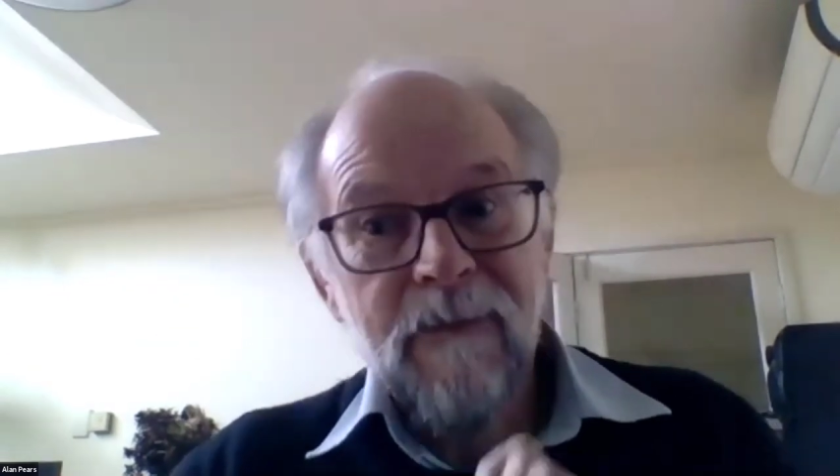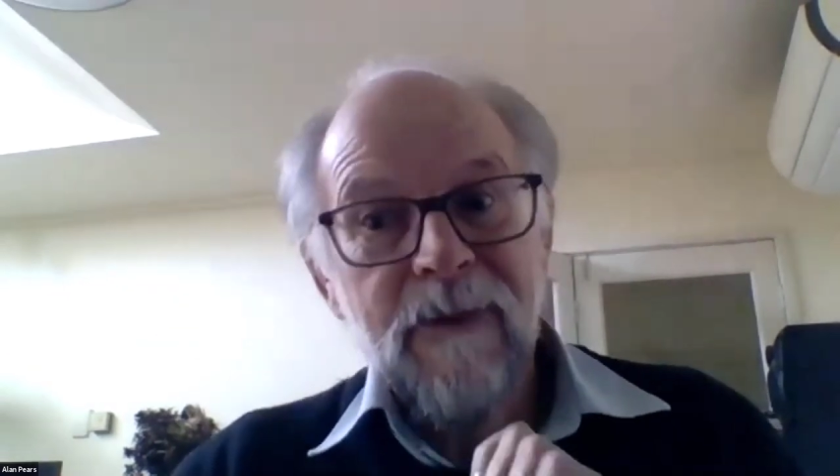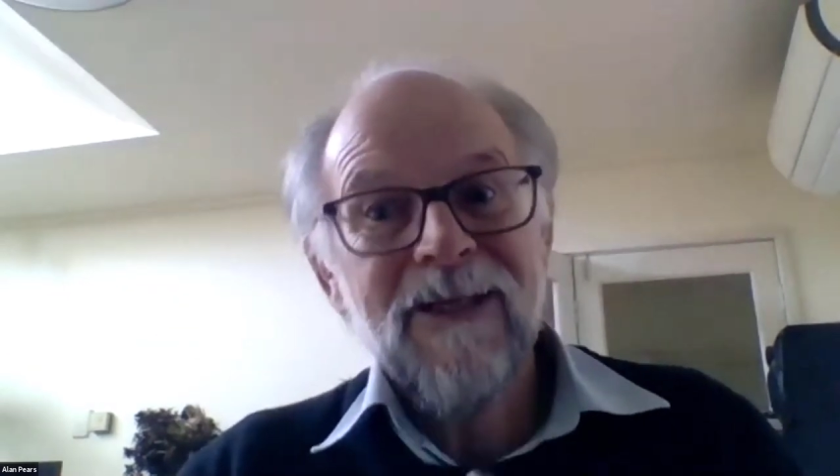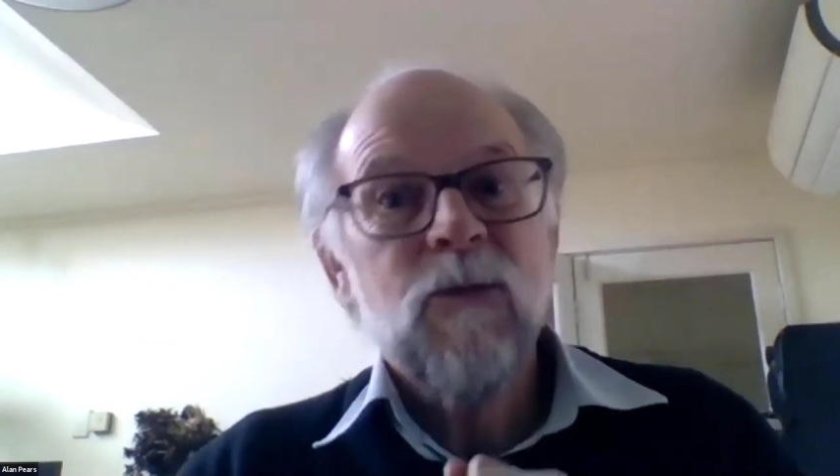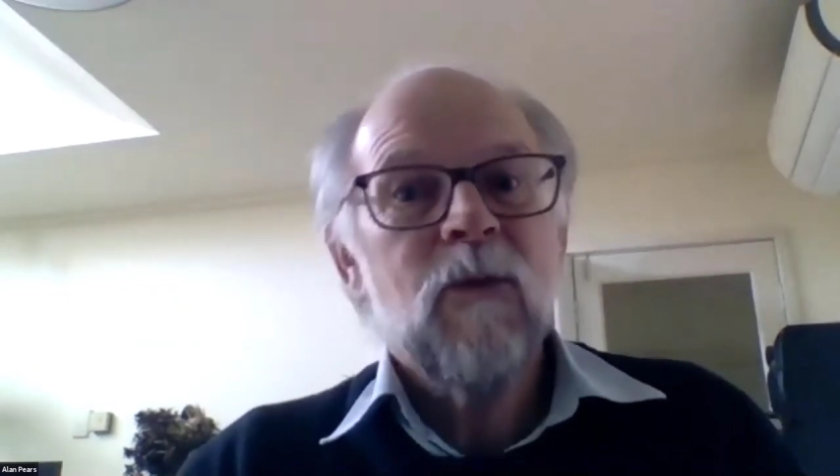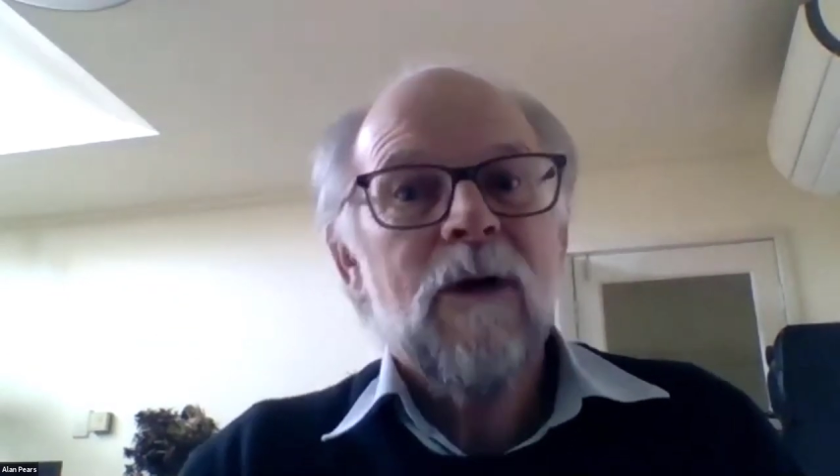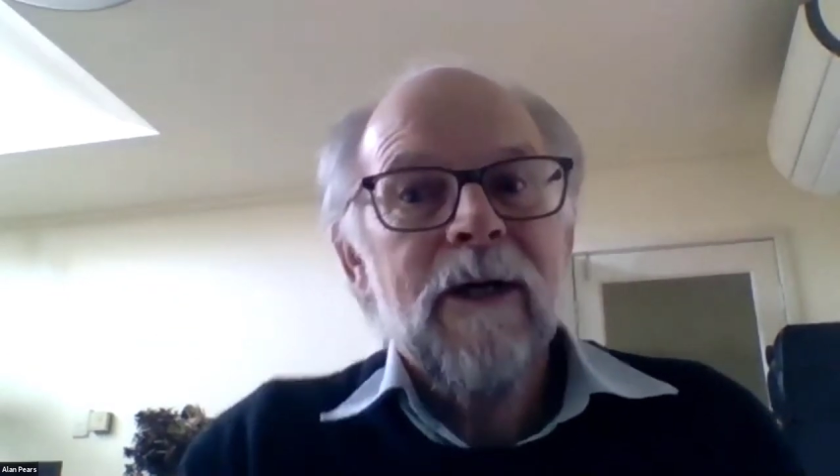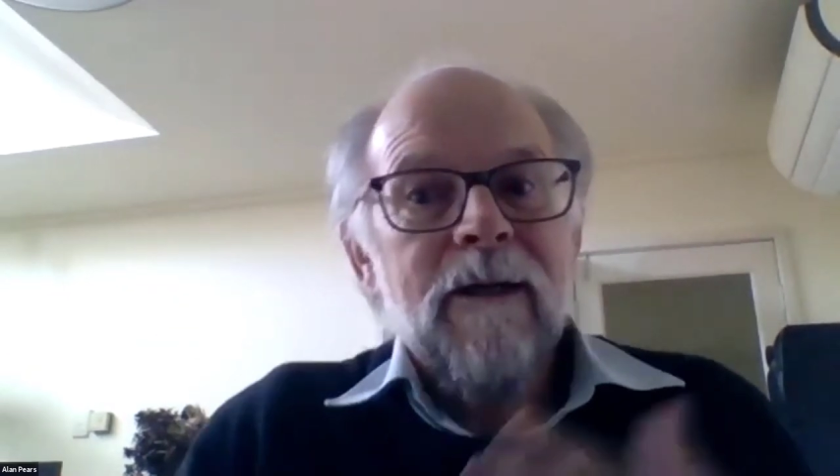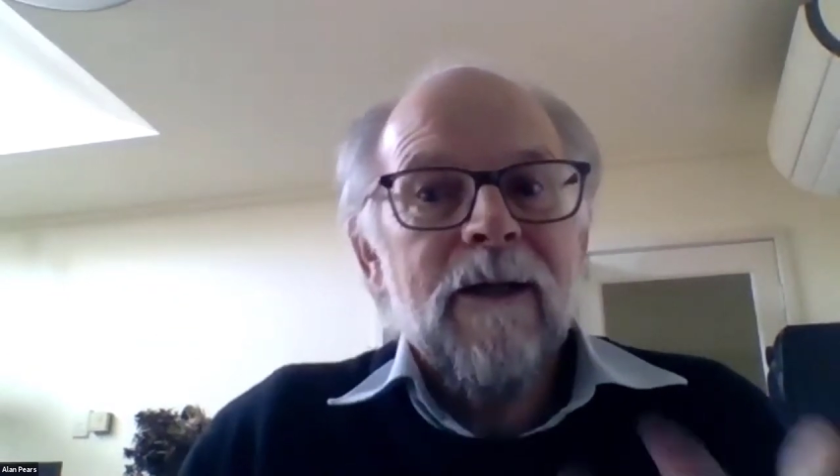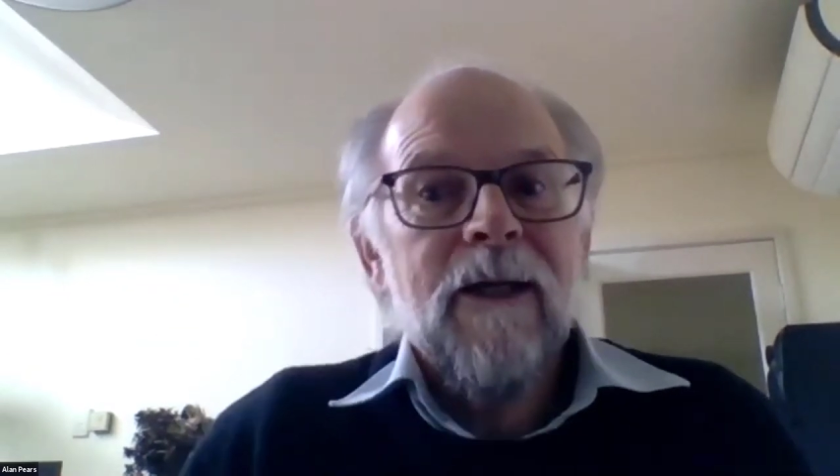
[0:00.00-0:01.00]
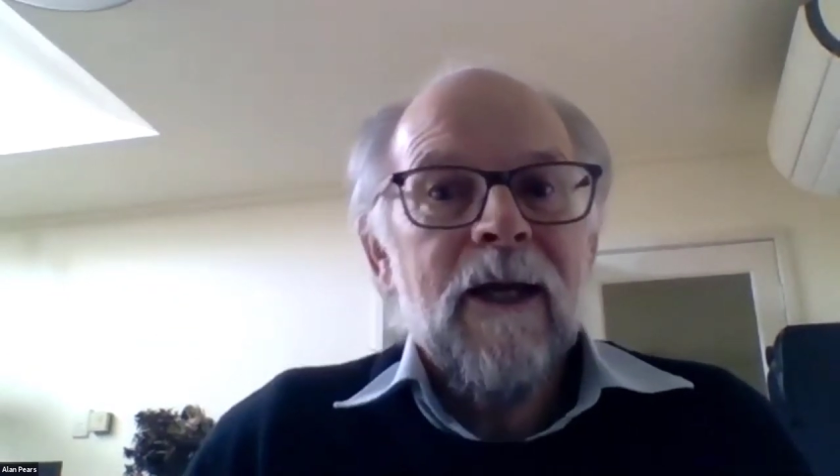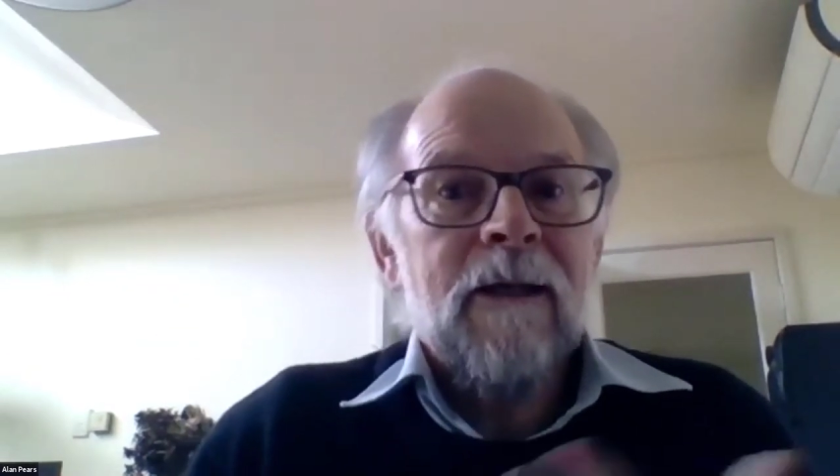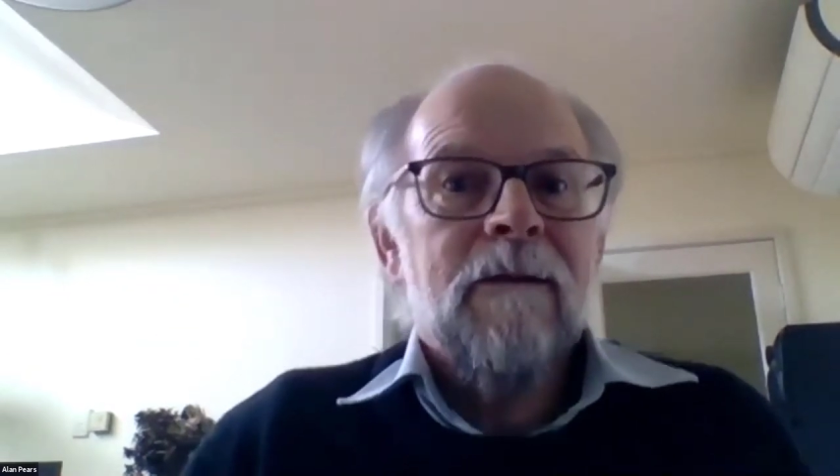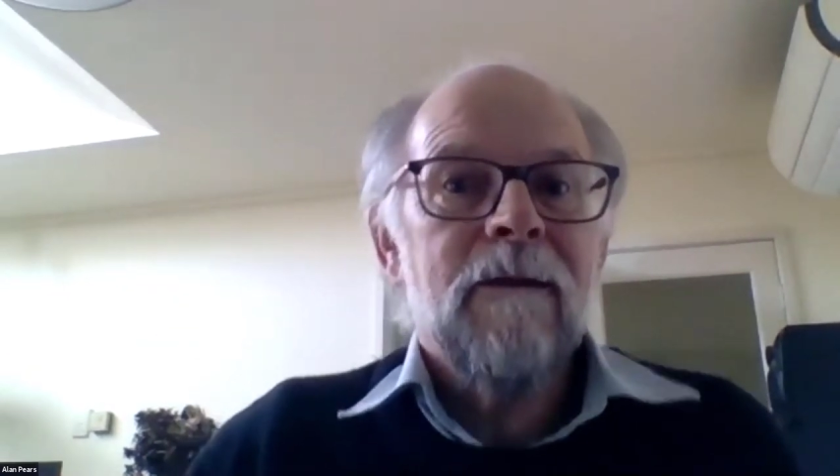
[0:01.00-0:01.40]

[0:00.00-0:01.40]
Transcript: that's why, again,